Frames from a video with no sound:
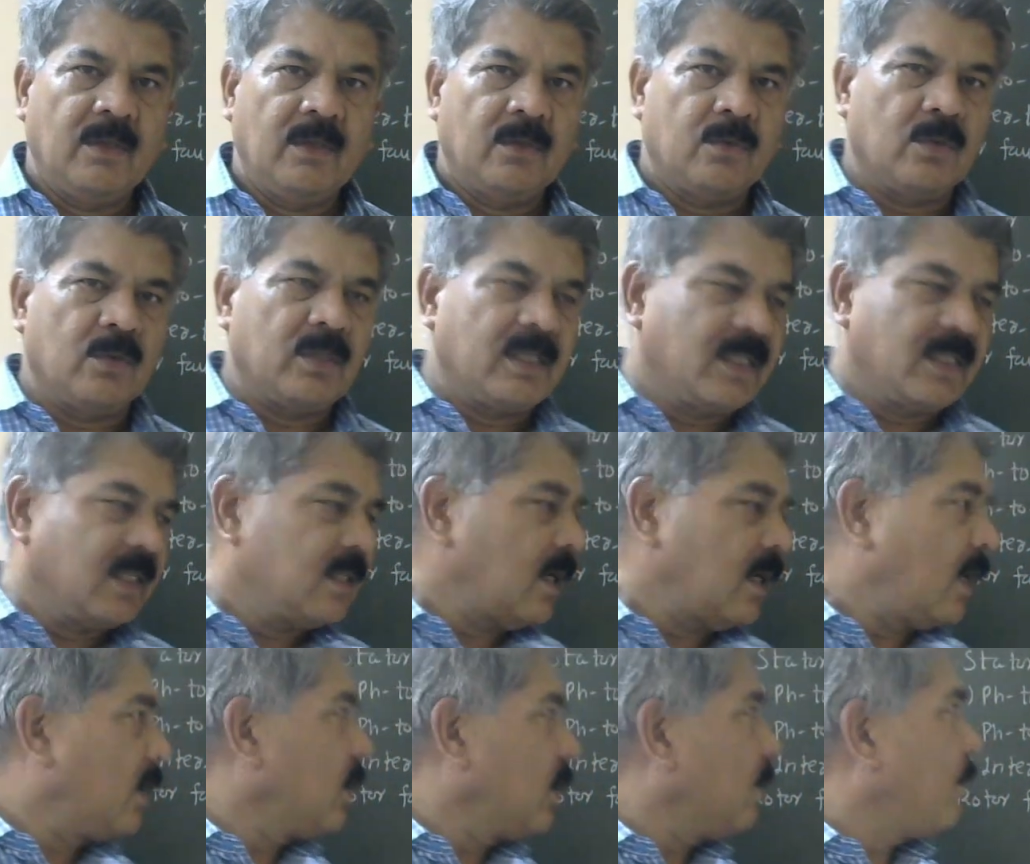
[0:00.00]
So this is
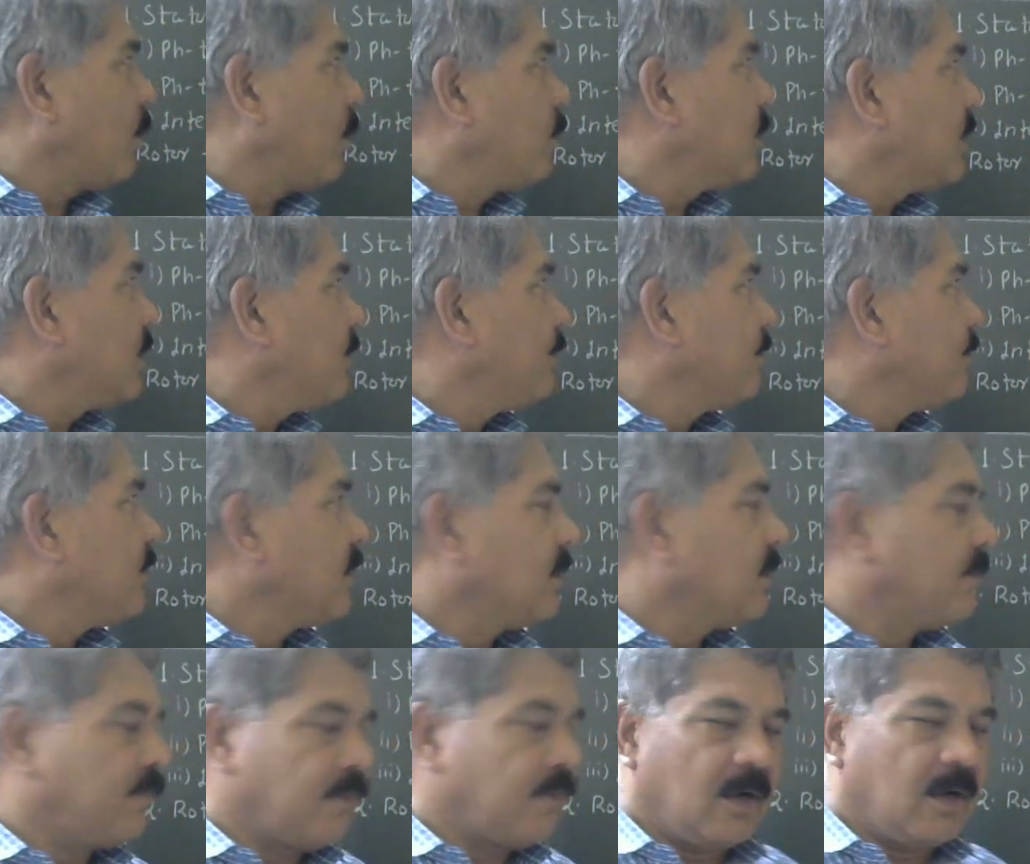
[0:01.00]
all about the
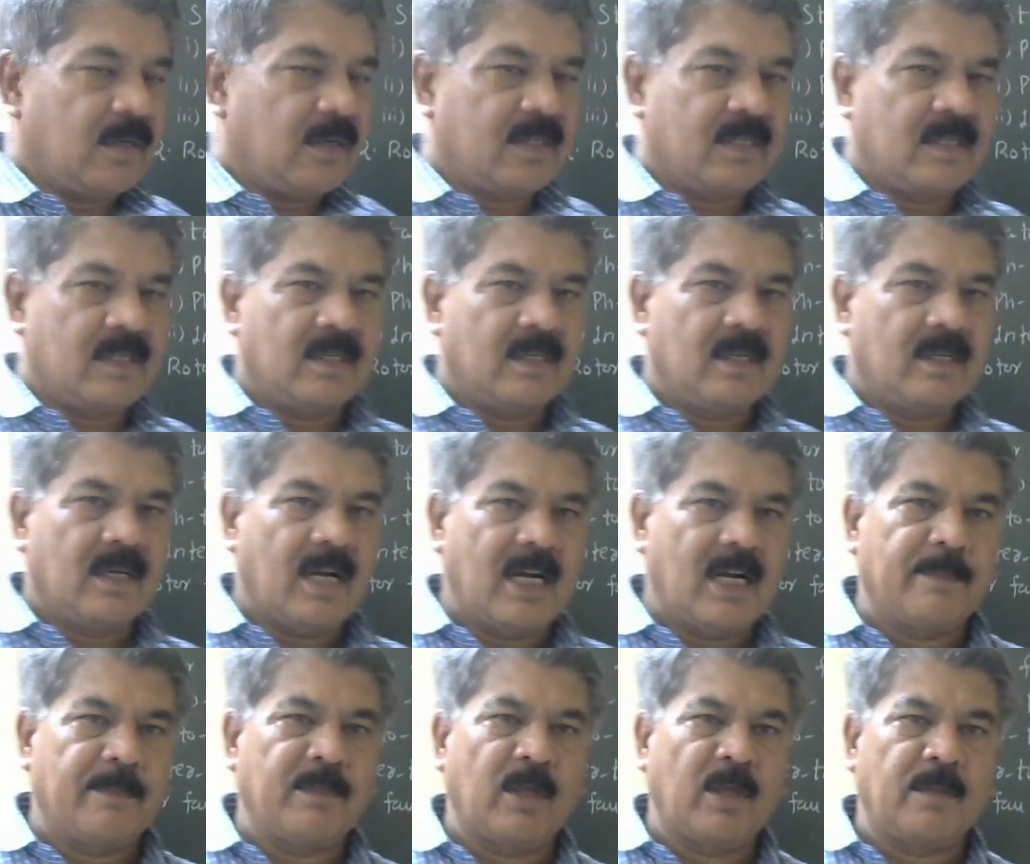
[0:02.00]
faults and
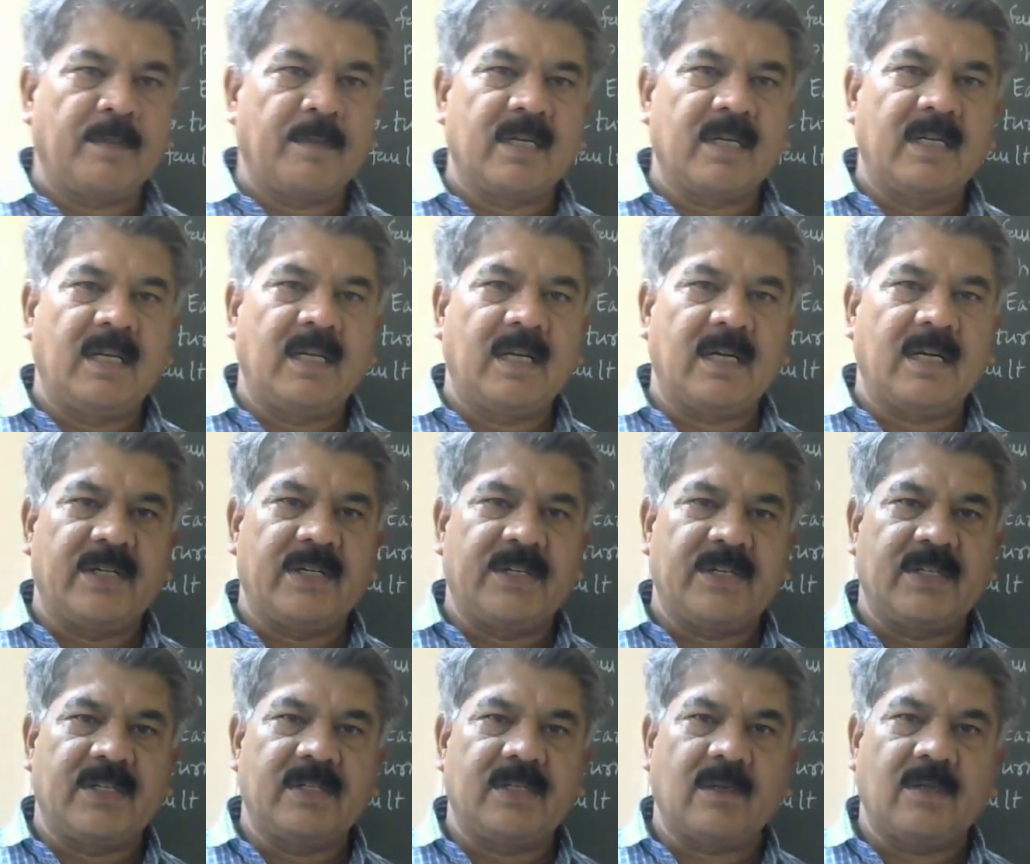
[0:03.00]
abnormal running
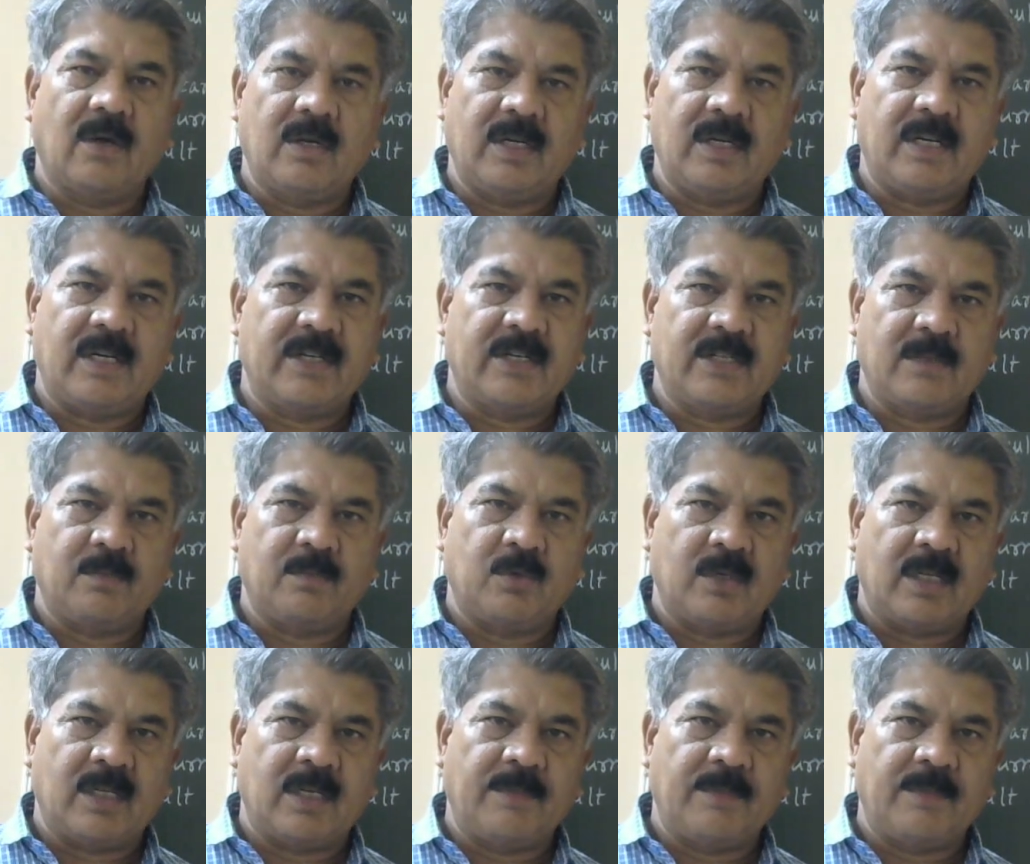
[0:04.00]
conditions on induction motor.